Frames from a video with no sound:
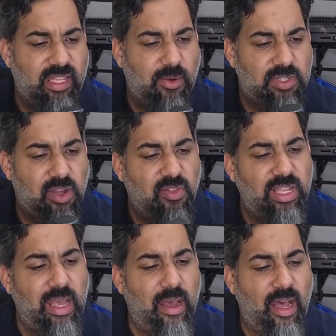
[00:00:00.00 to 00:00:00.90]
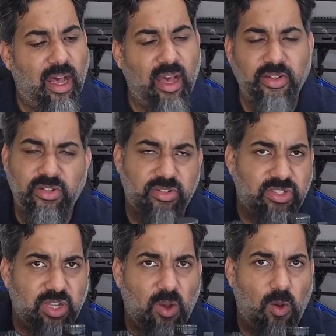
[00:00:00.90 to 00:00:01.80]
there was only 100 or
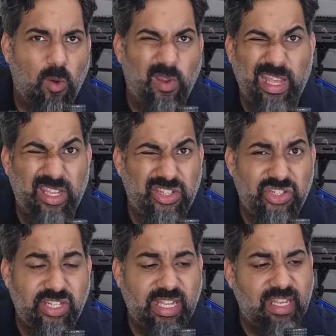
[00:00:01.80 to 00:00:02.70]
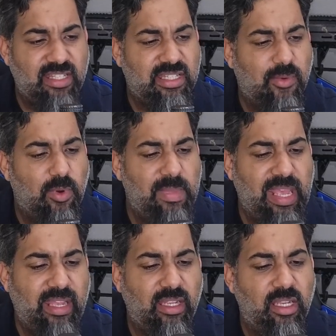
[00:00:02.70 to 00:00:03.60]
so-ish kits that were
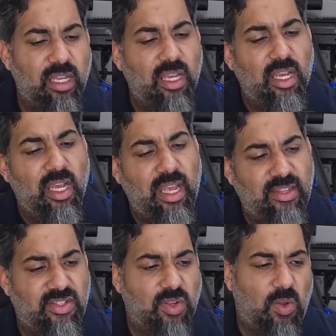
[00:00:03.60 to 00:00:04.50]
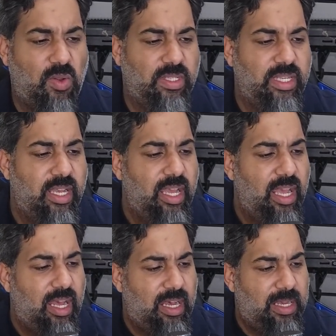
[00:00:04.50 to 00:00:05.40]
made and sold
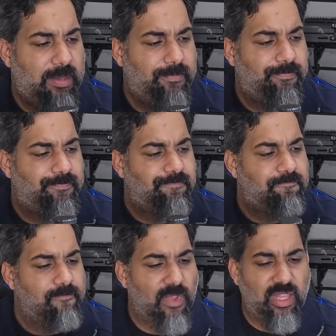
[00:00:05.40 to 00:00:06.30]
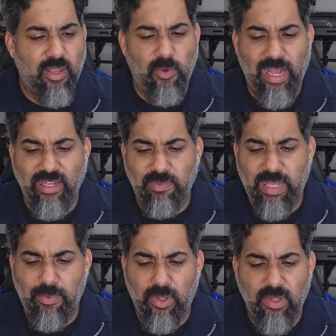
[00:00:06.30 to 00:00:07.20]
that went out to
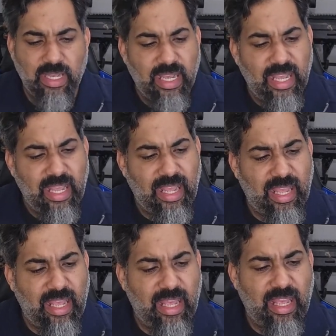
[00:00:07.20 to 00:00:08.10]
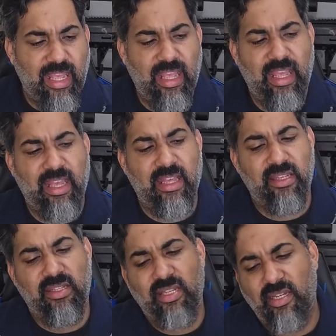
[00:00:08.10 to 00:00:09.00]
people.
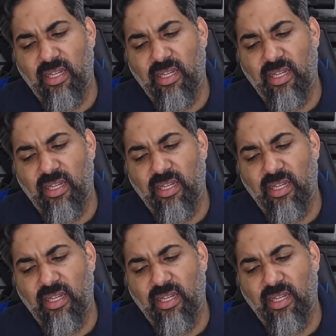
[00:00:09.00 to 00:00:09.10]
And